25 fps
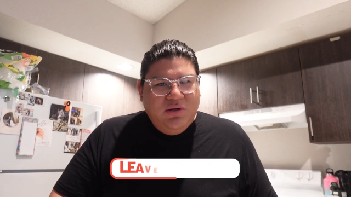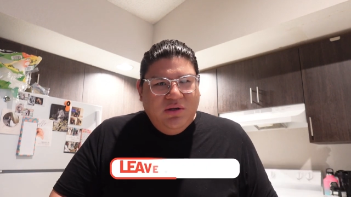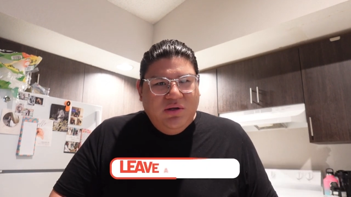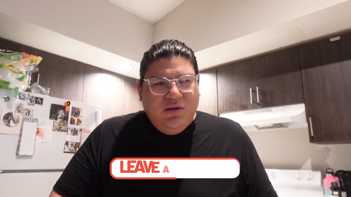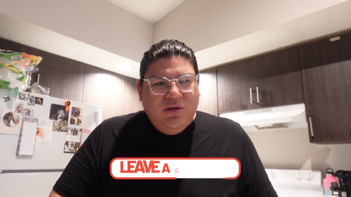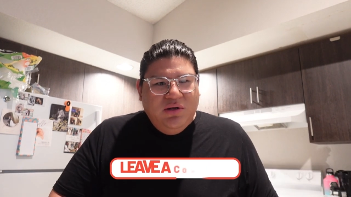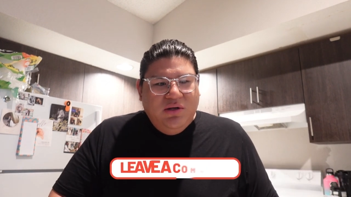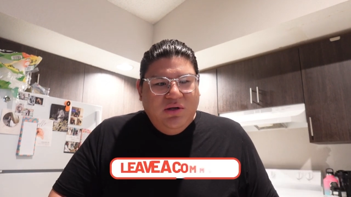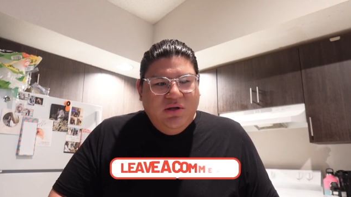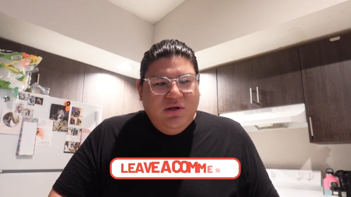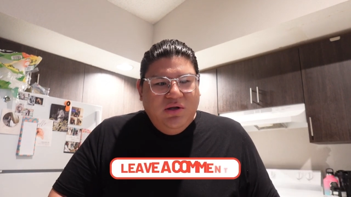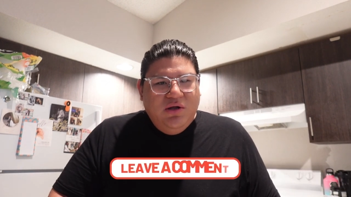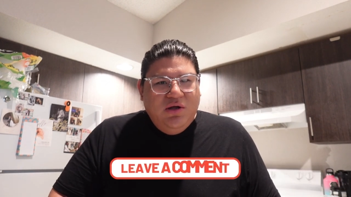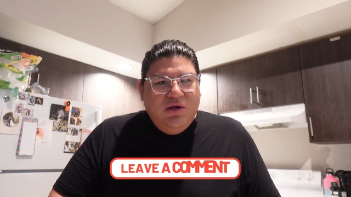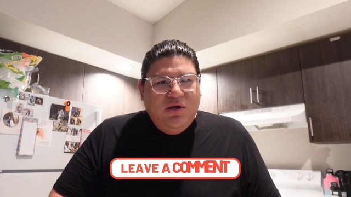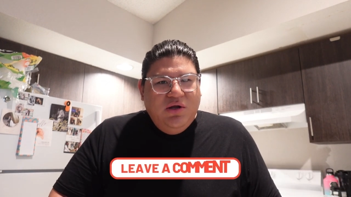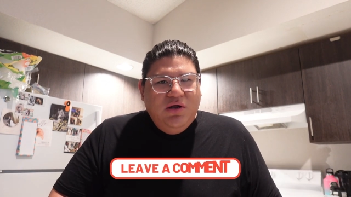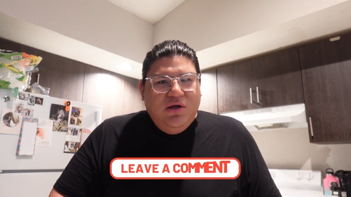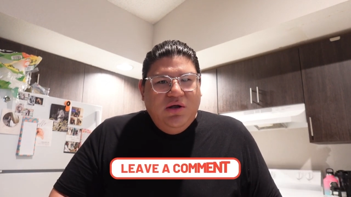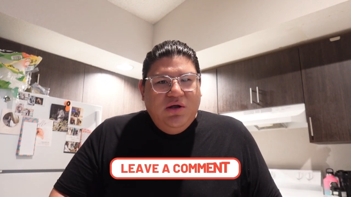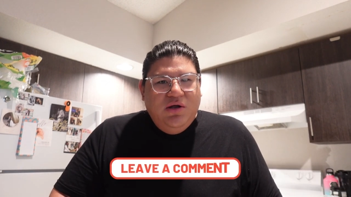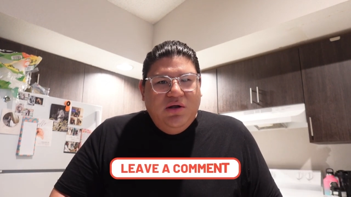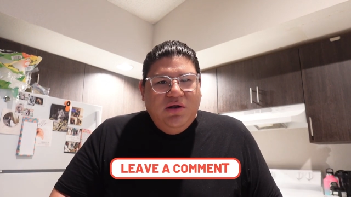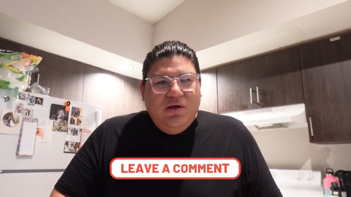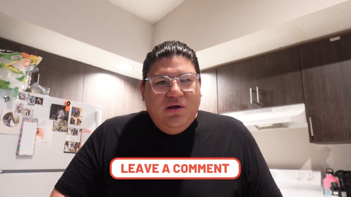
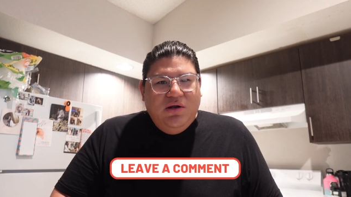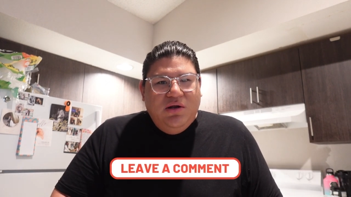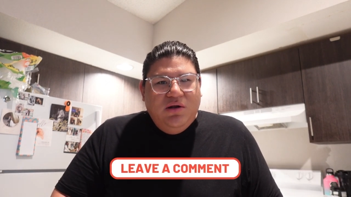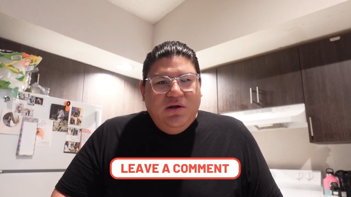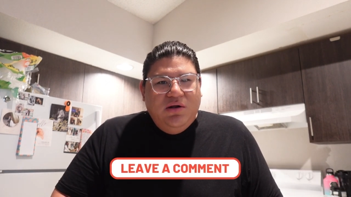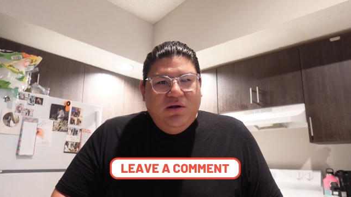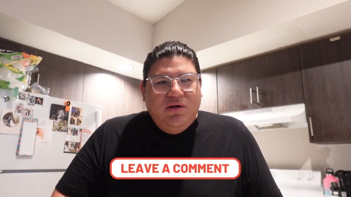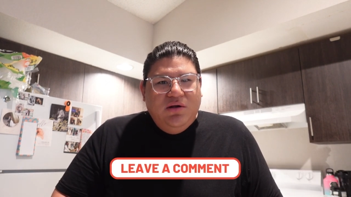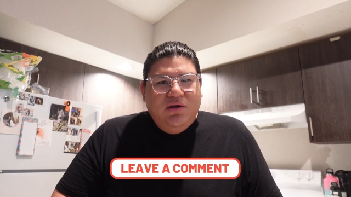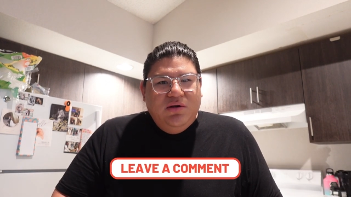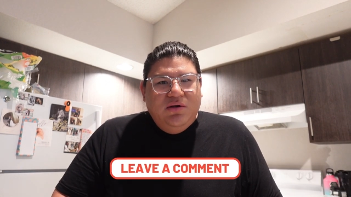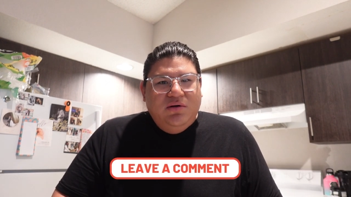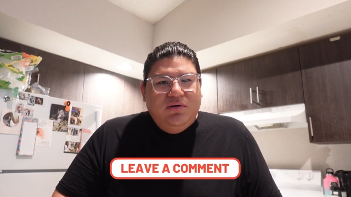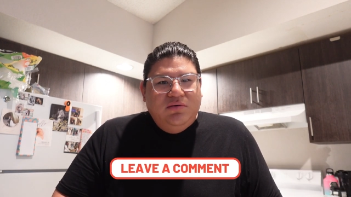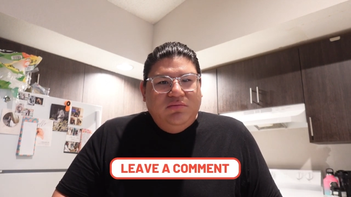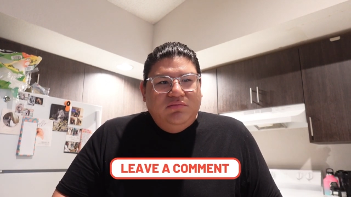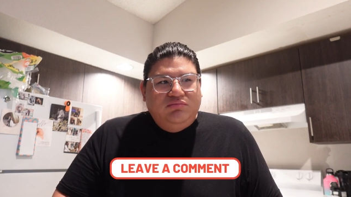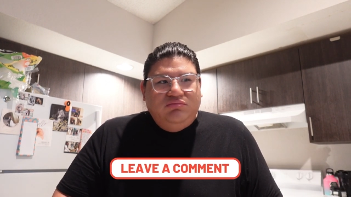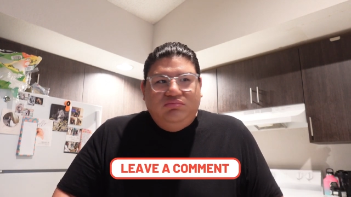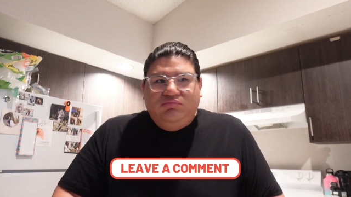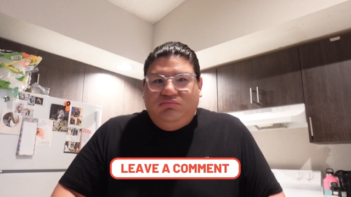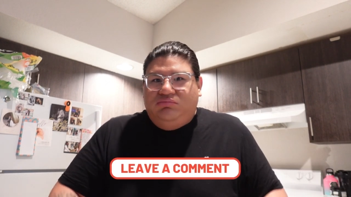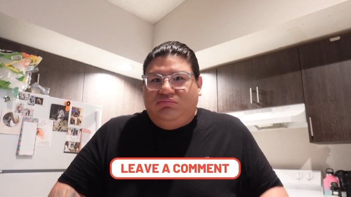[no speech]